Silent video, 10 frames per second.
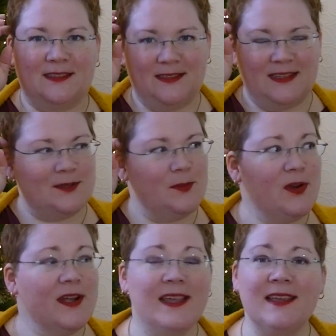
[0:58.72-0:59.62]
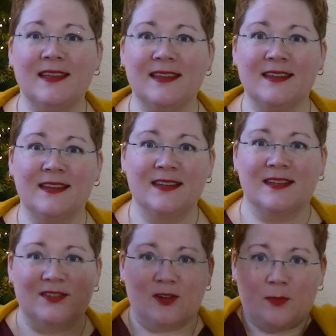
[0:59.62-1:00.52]
this morning,
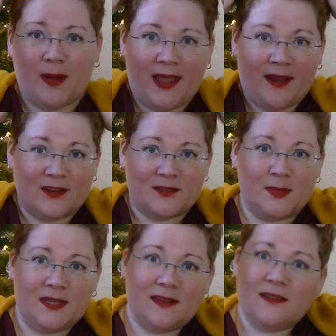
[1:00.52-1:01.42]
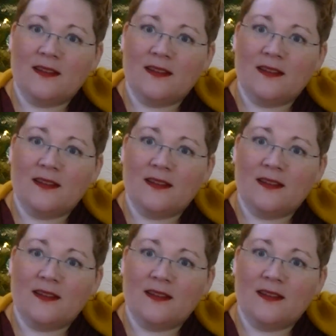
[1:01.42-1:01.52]
so my hair is a bit